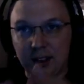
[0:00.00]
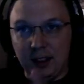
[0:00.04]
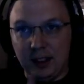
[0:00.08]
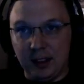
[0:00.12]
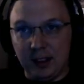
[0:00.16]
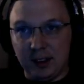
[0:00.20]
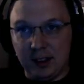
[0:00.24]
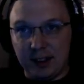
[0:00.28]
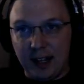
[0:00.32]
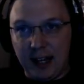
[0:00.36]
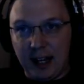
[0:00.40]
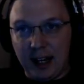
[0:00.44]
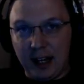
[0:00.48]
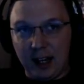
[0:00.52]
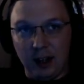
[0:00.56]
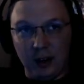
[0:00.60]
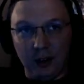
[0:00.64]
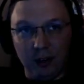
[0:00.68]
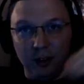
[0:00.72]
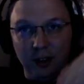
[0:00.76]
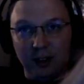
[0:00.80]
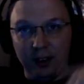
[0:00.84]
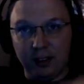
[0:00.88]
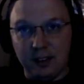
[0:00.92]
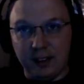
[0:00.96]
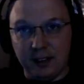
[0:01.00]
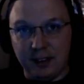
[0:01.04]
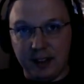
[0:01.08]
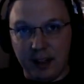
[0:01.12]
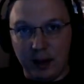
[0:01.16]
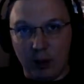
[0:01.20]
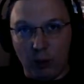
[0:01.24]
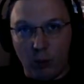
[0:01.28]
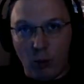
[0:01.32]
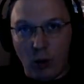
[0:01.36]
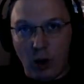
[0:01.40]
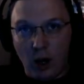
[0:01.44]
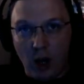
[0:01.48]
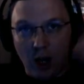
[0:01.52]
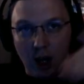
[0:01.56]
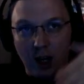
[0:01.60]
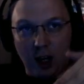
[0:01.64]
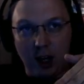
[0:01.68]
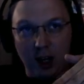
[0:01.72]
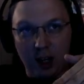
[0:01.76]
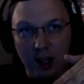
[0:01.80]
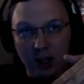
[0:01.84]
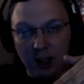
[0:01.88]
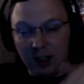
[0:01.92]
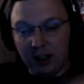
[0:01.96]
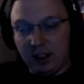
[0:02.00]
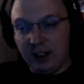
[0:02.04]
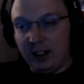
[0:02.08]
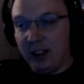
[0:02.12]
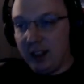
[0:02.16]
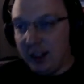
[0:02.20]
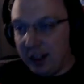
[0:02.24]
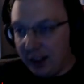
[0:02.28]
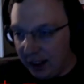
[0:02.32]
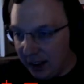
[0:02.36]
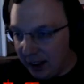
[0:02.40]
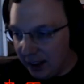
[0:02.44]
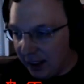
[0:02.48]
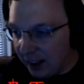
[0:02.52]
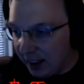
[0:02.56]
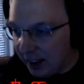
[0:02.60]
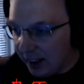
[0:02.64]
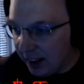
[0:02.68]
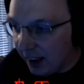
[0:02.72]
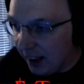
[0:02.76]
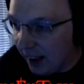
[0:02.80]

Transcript: in town that they walk, and